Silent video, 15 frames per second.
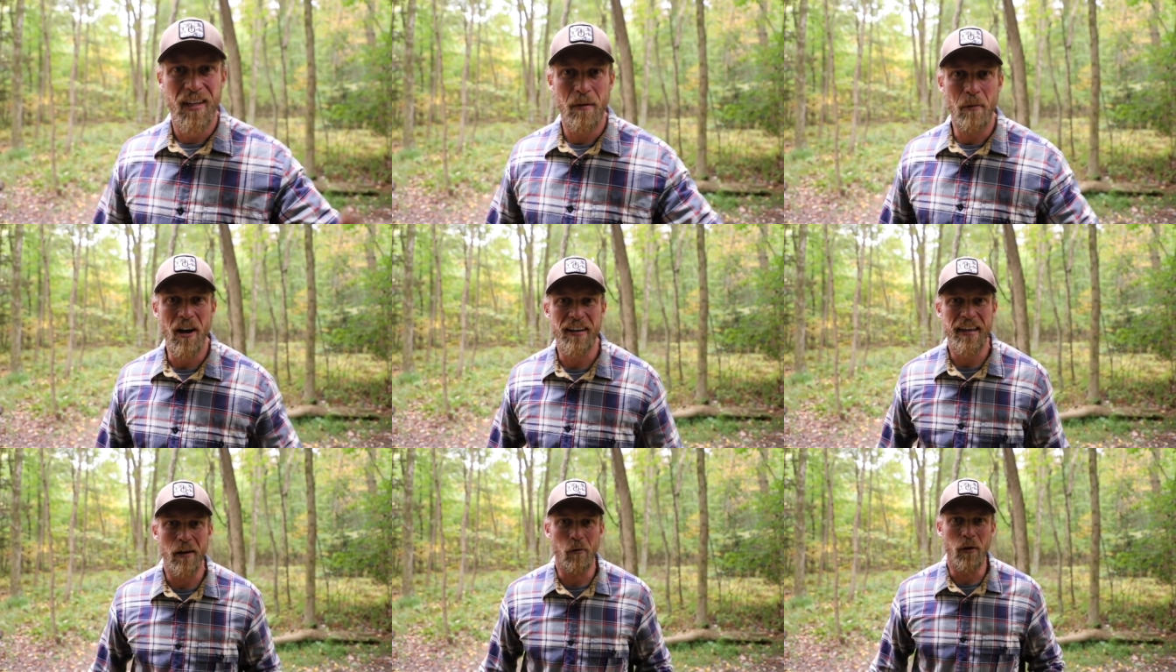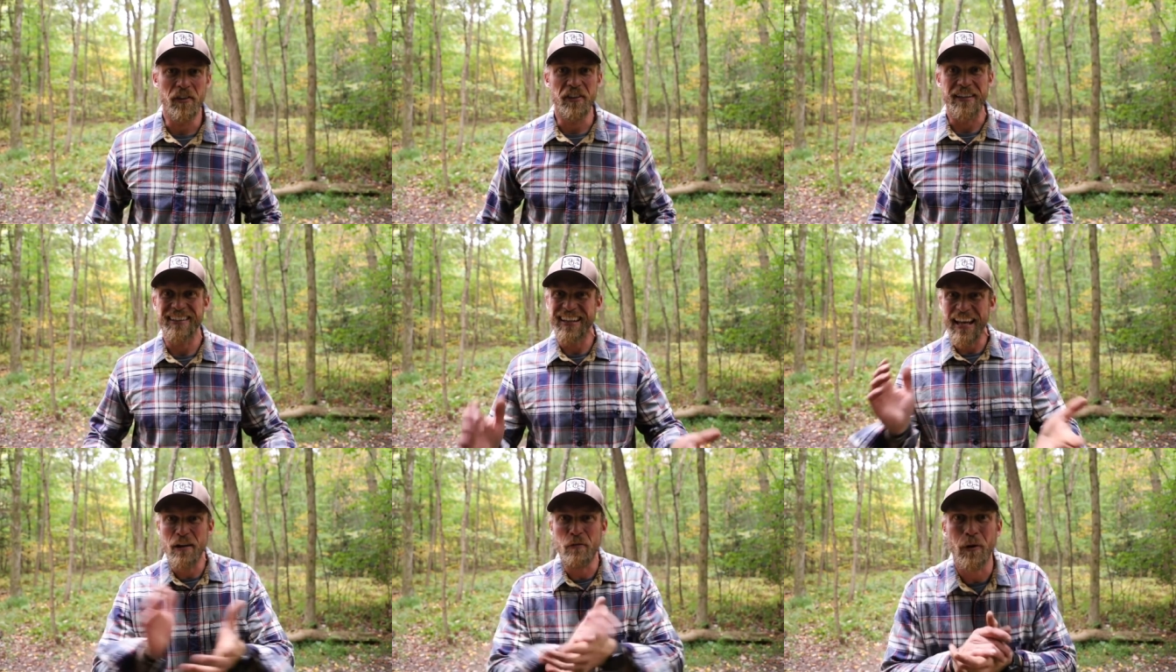Come on, get with it.
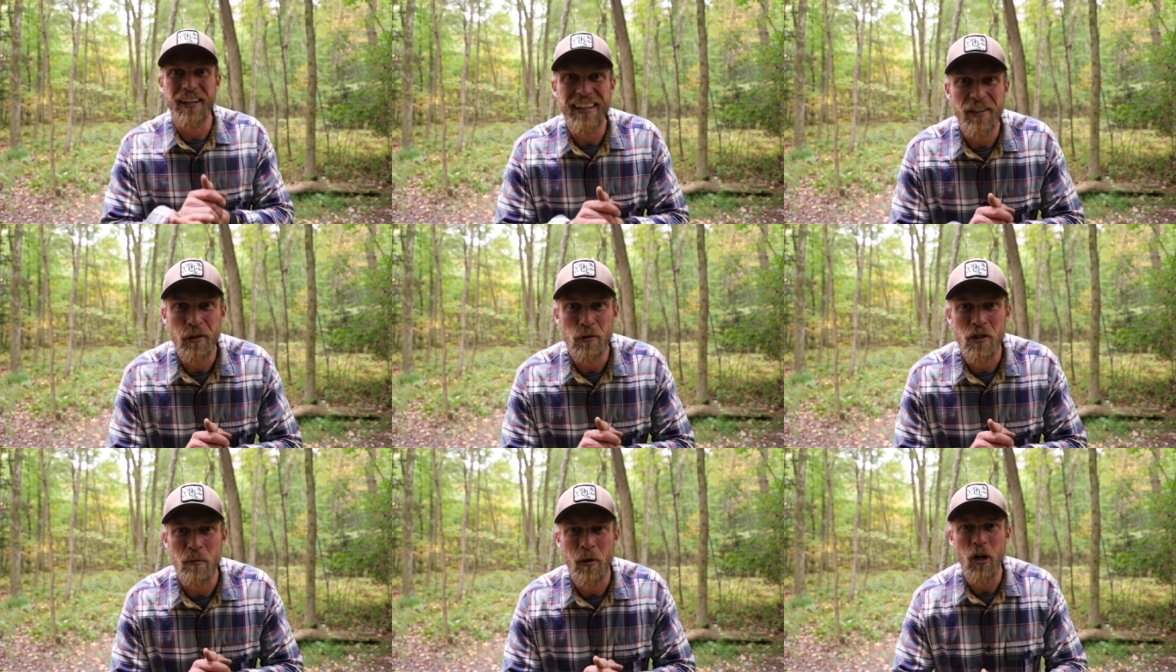Today we're gonna do some